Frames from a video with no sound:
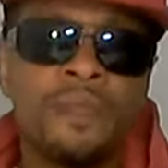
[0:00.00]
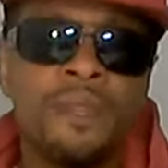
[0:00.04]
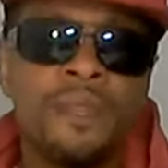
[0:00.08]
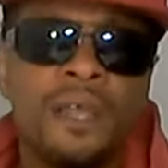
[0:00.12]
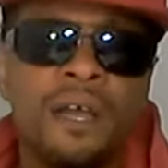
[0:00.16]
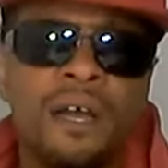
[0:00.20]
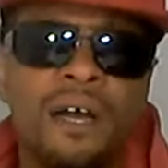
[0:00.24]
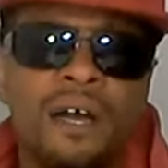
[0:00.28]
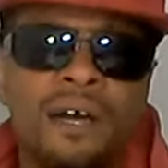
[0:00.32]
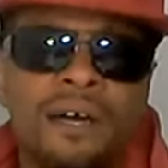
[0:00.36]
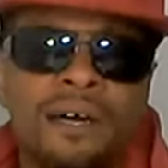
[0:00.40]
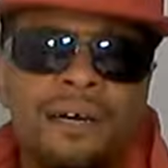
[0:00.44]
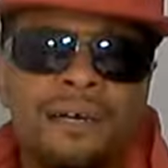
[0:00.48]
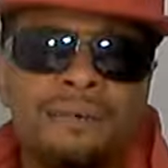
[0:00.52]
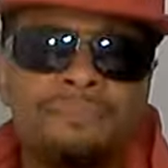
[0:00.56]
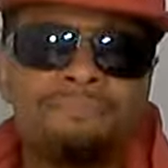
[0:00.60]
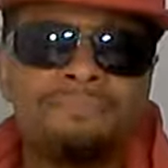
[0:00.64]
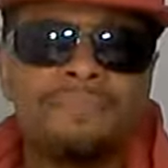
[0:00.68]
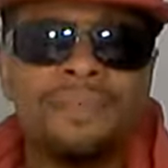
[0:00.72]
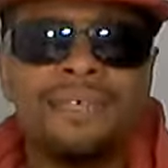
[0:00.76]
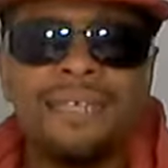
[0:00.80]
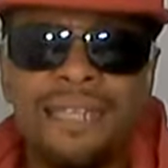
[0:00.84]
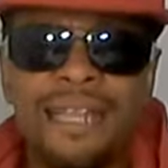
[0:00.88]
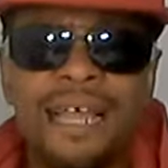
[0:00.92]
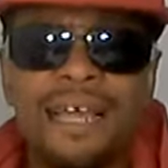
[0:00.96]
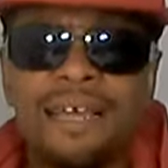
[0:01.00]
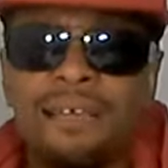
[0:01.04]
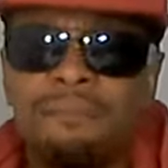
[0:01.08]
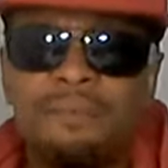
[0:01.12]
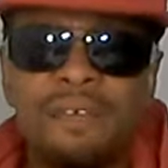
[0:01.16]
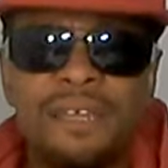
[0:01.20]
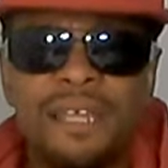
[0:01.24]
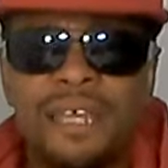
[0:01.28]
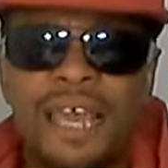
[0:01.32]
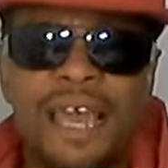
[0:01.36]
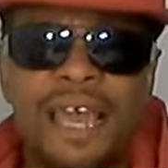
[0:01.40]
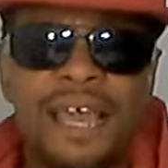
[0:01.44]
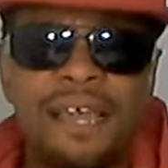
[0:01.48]
um, that could be
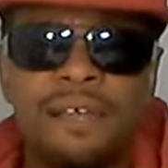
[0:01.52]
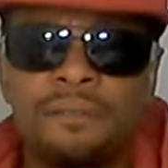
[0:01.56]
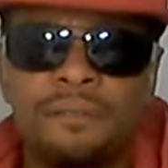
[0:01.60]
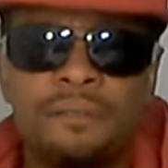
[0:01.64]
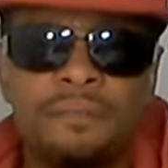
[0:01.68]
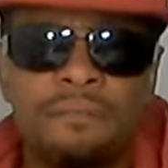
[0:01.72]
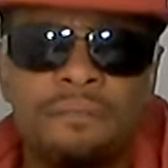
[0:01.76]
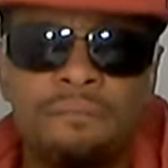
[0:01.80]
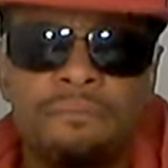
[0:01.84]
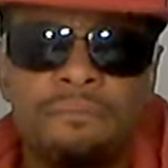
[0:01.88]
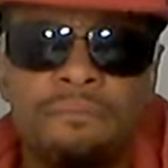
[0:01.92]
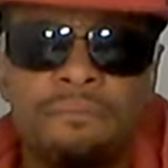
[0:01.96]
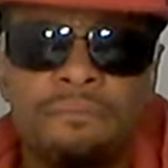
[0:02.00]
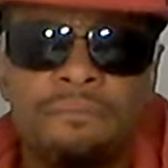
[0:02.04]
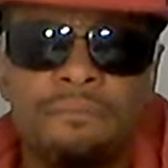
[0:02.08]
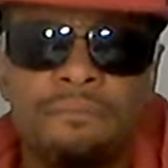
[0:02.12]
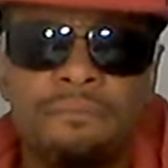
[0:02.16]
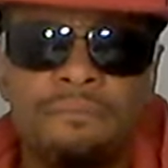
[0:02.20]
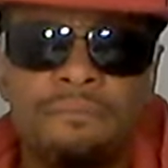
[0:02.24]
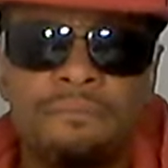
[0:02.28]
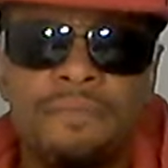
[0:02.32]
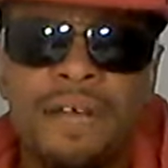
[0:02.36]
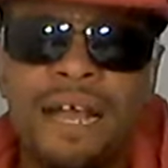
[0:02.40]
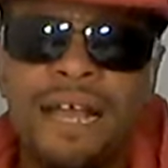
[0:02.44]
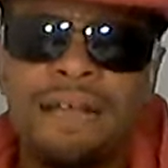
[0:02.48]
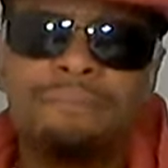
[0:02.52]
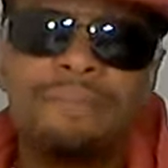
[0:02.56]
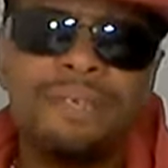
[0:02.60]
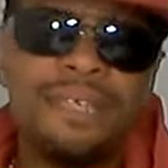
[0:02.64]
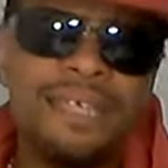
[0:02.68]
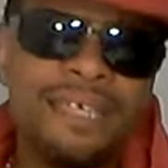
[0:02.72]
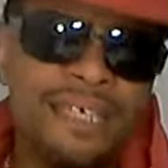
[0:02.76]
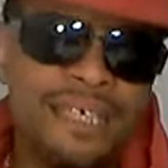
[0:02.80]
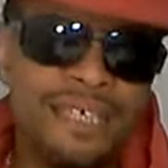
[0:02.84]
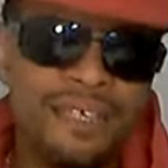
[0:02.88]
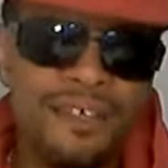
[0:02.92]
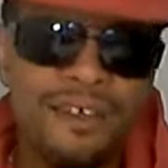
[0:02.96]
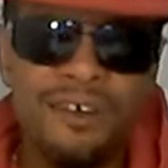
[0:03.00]
the case, right? But
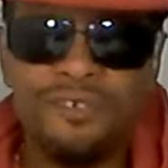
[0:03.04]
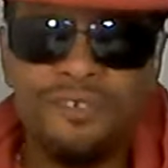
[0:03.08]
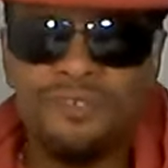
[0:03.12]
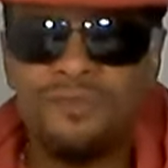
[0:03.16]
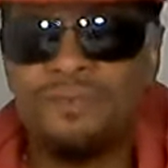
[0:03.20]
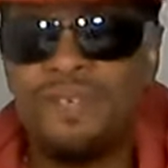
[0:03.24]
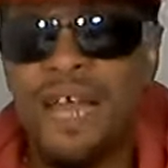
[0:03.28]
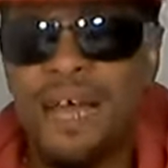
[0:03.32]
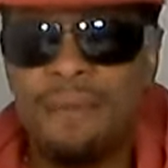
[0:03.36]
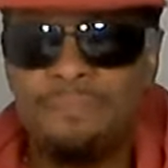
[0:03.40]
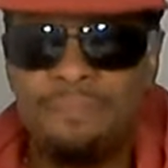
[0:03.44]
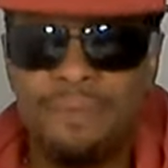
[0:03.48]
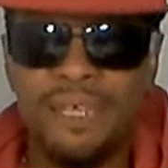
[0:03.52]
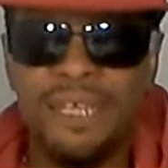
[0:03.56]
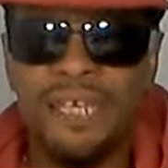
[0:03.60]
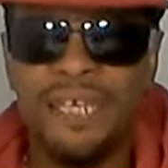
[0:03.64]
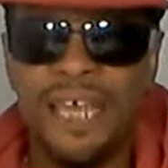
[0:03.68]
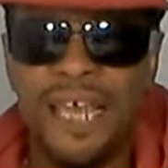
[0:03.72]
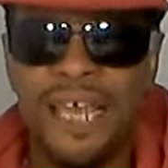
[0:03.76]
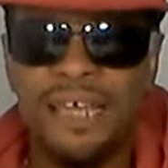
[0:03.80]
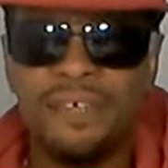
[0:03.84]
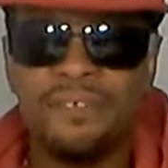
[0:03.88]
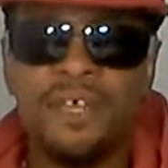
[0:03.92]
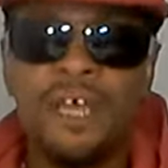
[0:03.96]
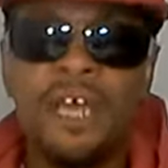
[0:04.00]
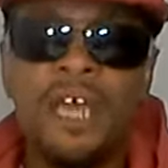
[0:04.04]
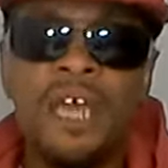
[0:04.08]
it can also not be the case.